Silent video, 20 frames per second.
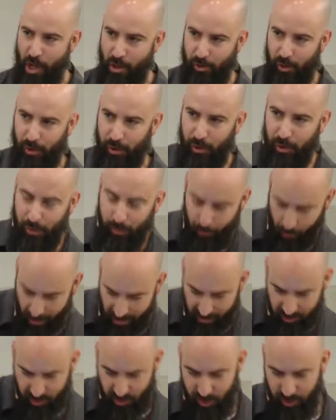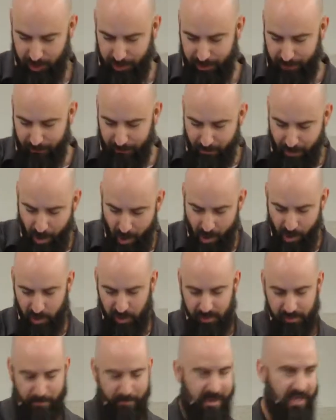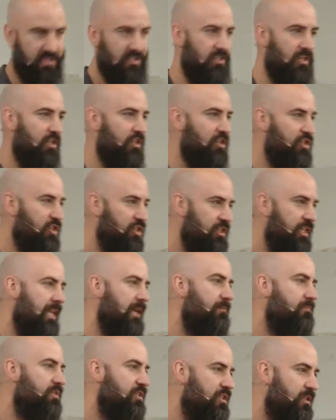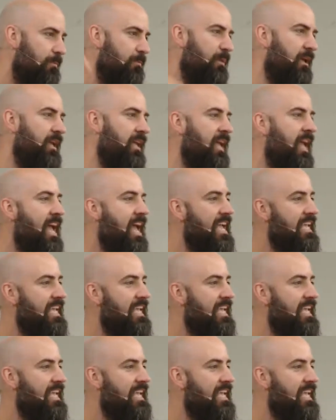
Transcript: the thrust of Paul's message seems to be